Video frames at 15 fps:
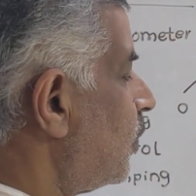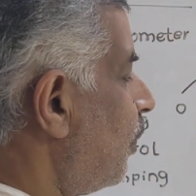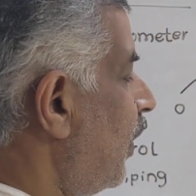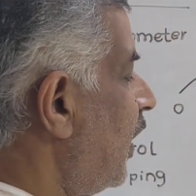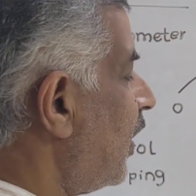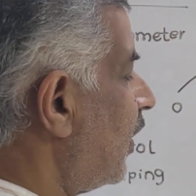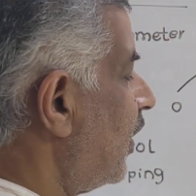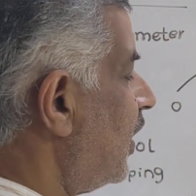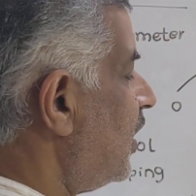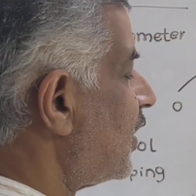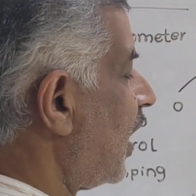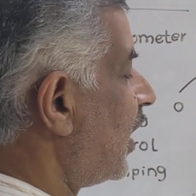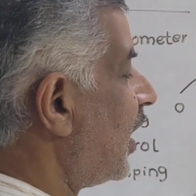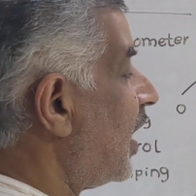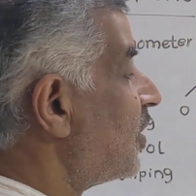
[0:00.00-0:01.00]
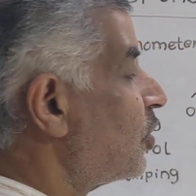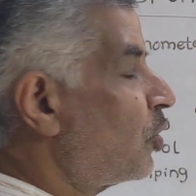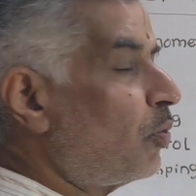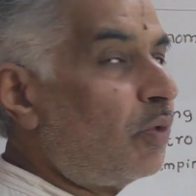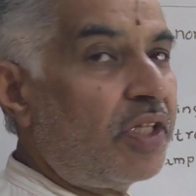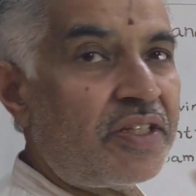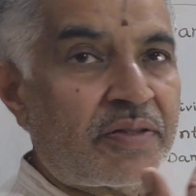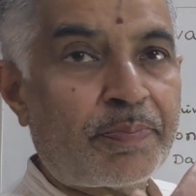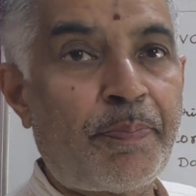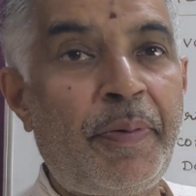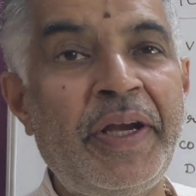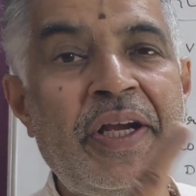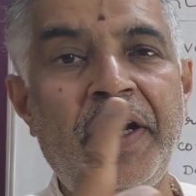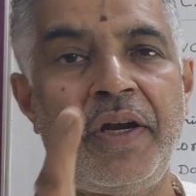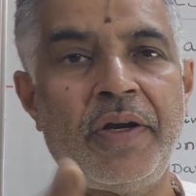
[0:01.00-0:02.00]
spring is attached to the
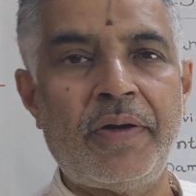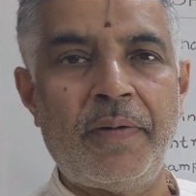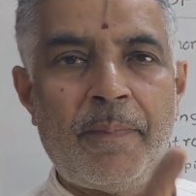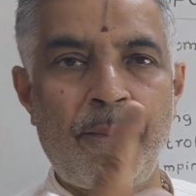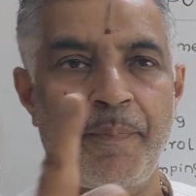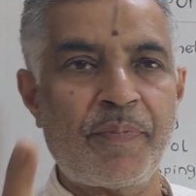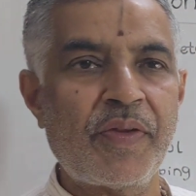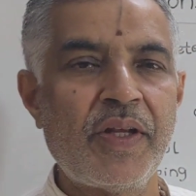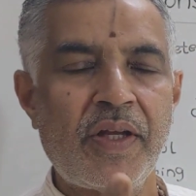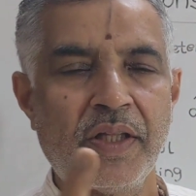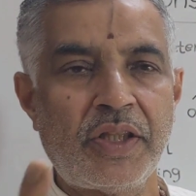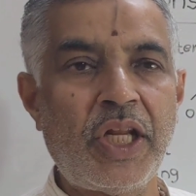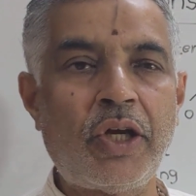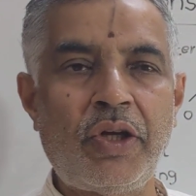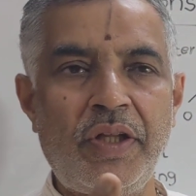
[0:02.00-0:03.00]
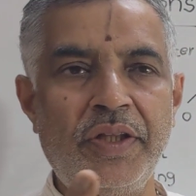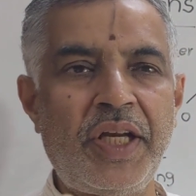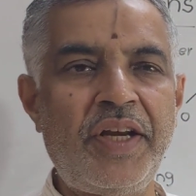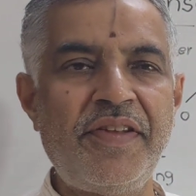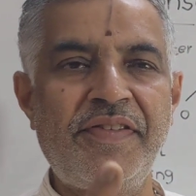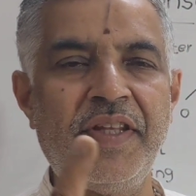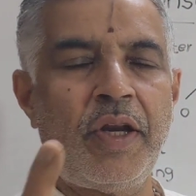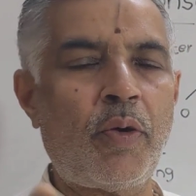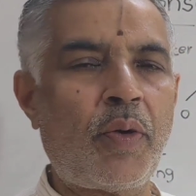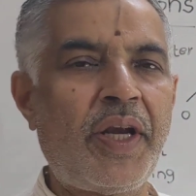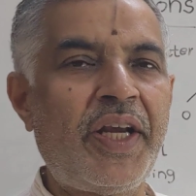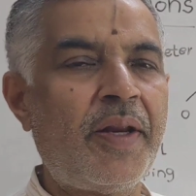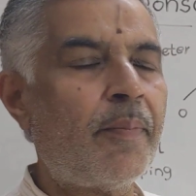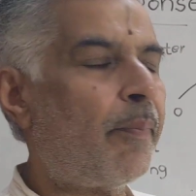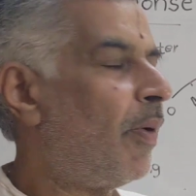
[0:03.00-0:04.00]
spindle, that is the
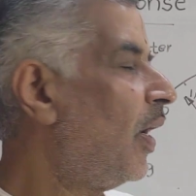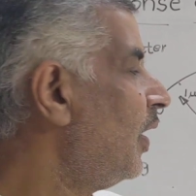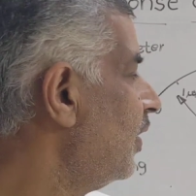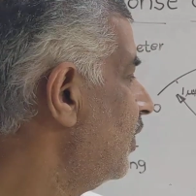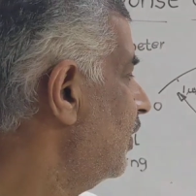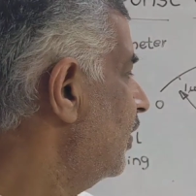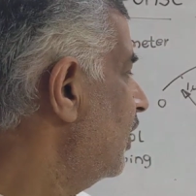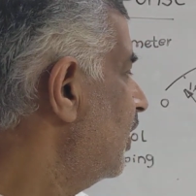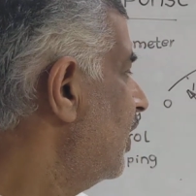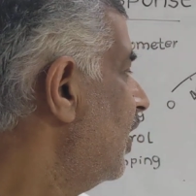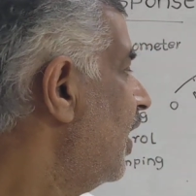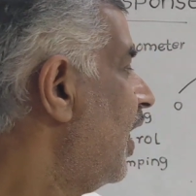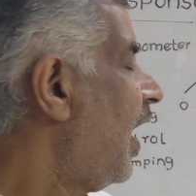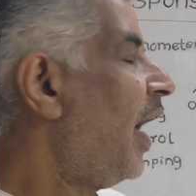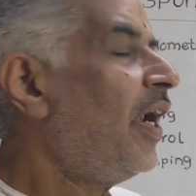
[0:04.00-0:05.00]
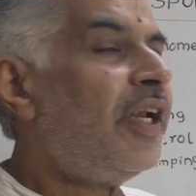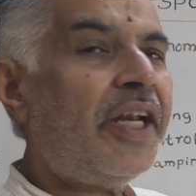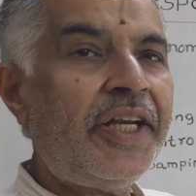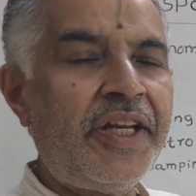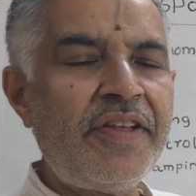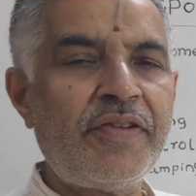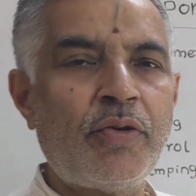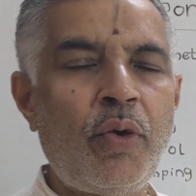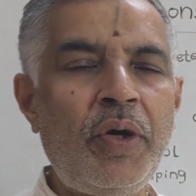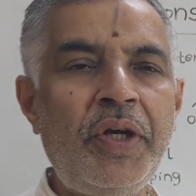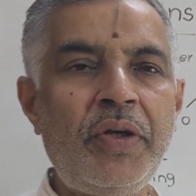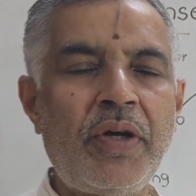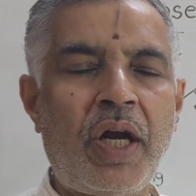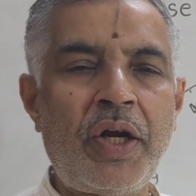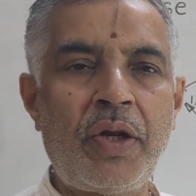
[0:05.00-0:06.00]
rotating part, and it is
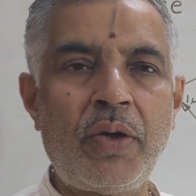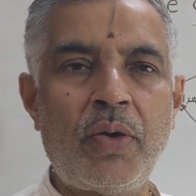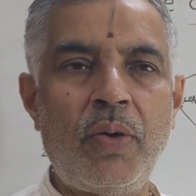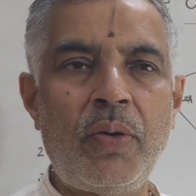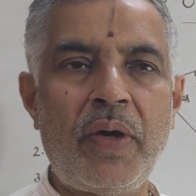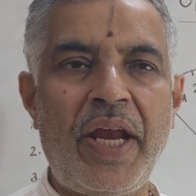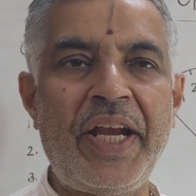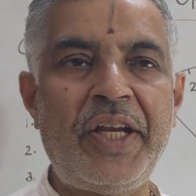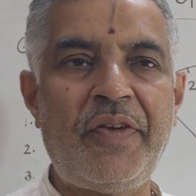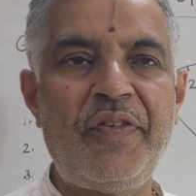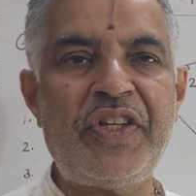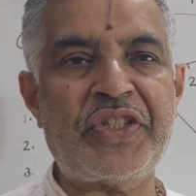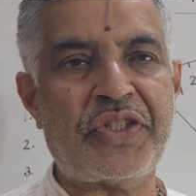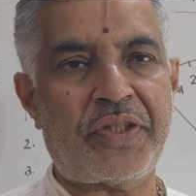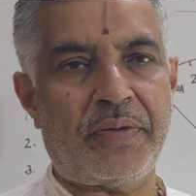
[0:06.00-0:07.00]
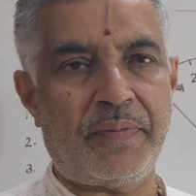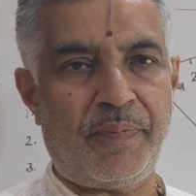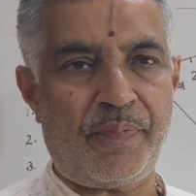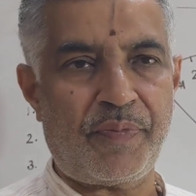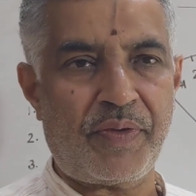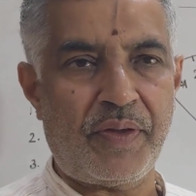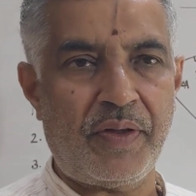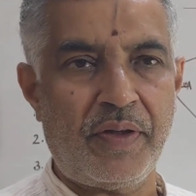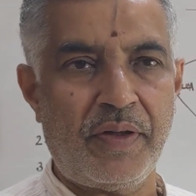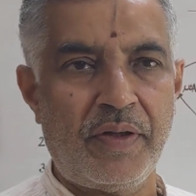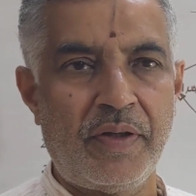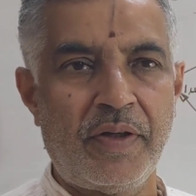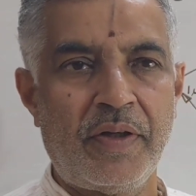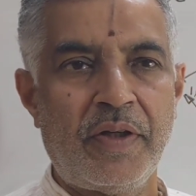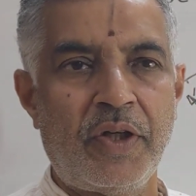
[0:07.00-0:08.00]
going to undergo a twist
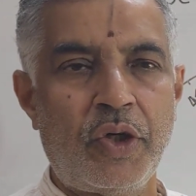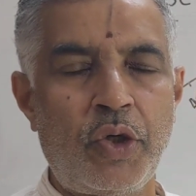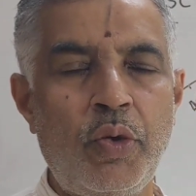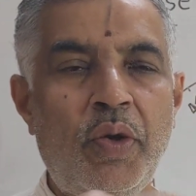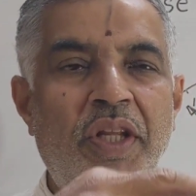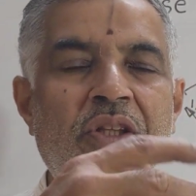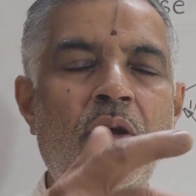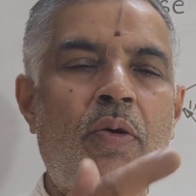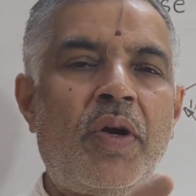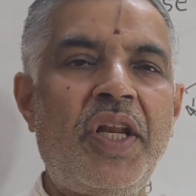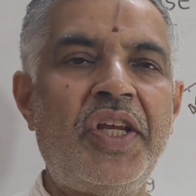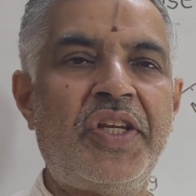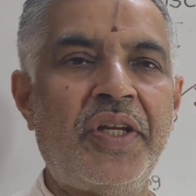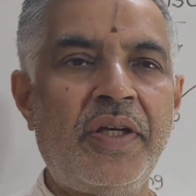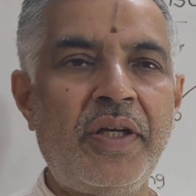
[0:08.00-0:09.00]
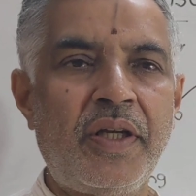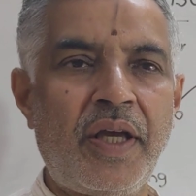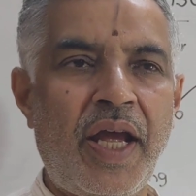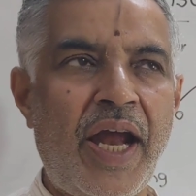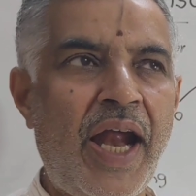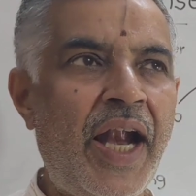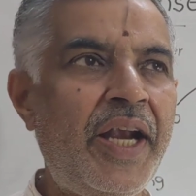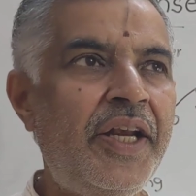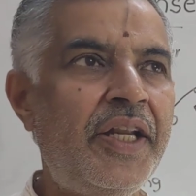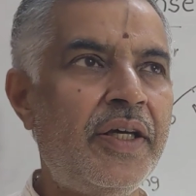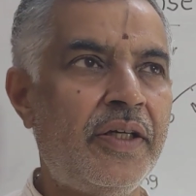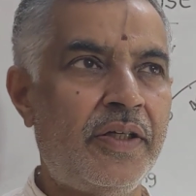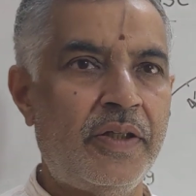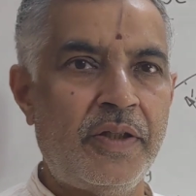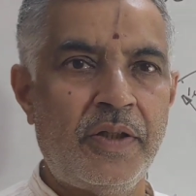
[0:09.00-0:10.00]
during the rotation, and
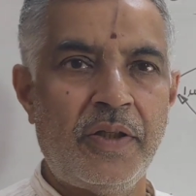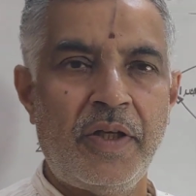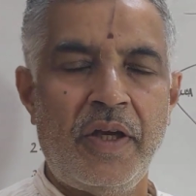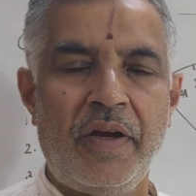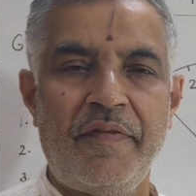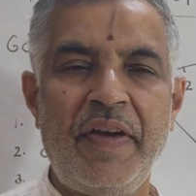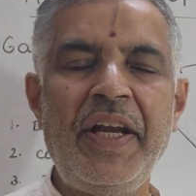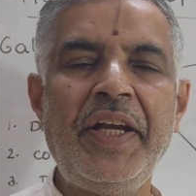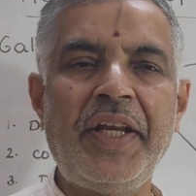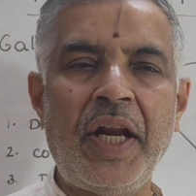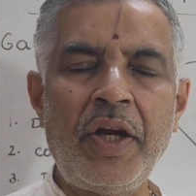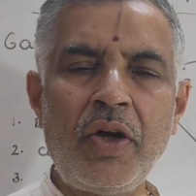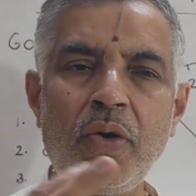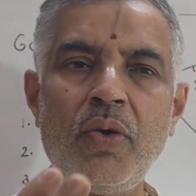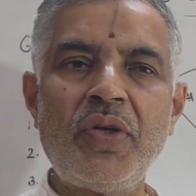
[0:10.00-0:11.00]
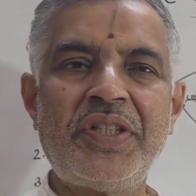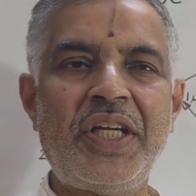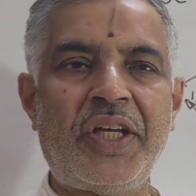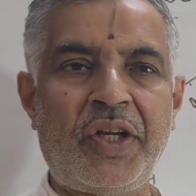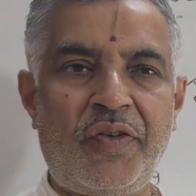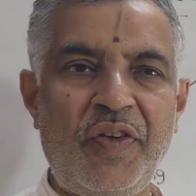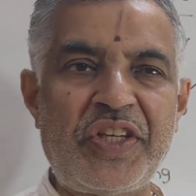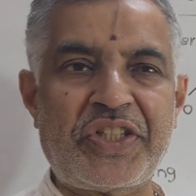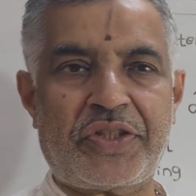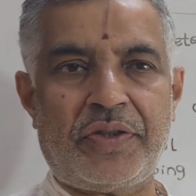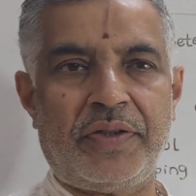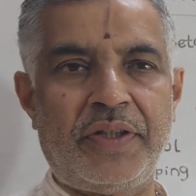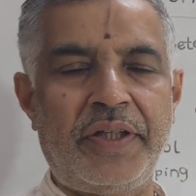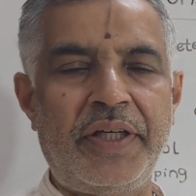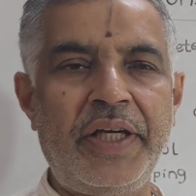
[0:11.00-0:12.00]
when it undergoes a
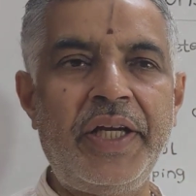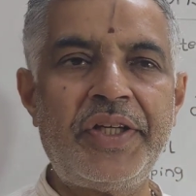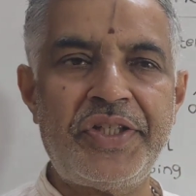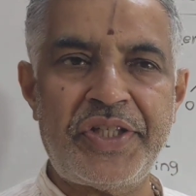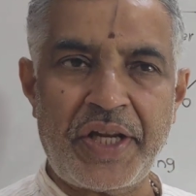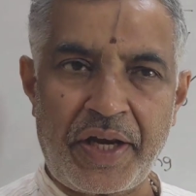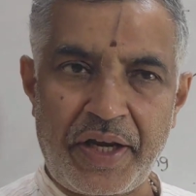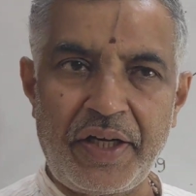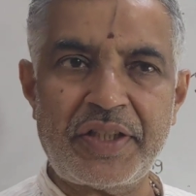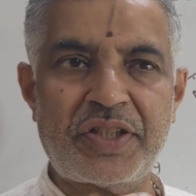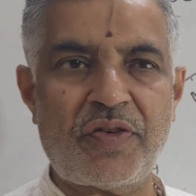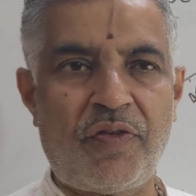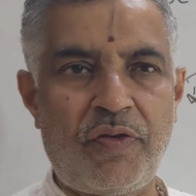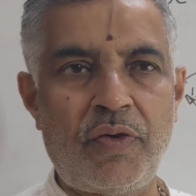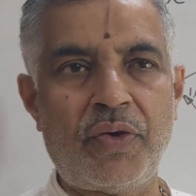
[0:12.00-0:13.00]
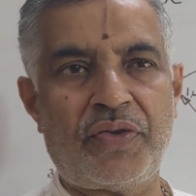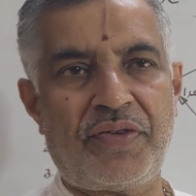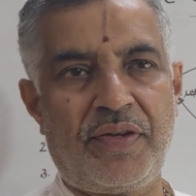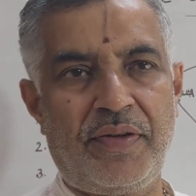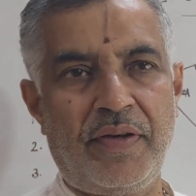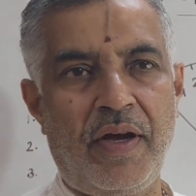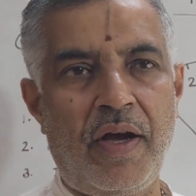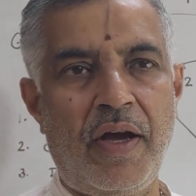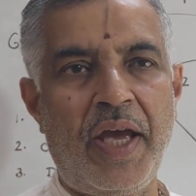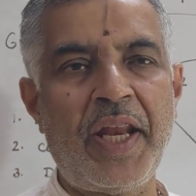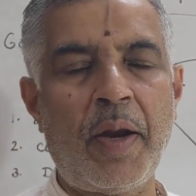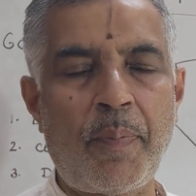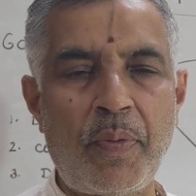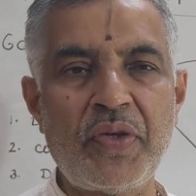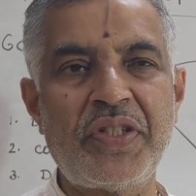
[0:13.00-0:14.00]
twist, it generates a force,
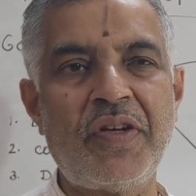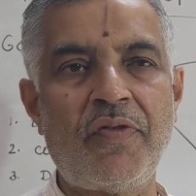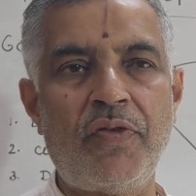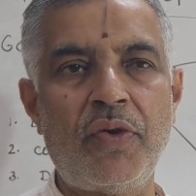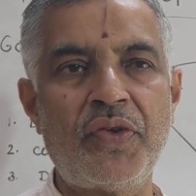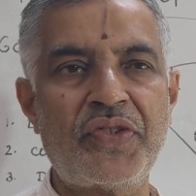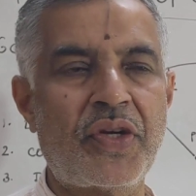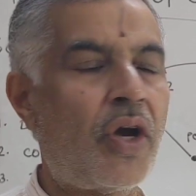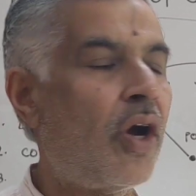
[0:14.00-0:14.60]
an opposing force